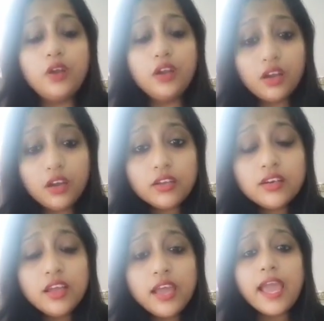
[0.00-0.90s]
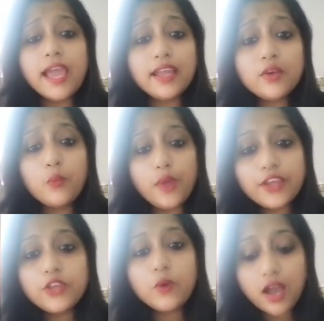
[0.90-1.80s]
learn, and where
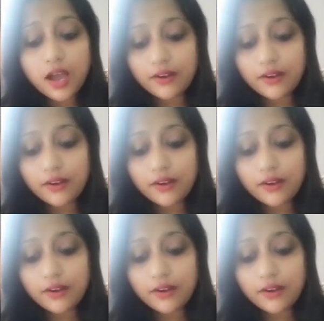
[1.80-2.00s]
you are.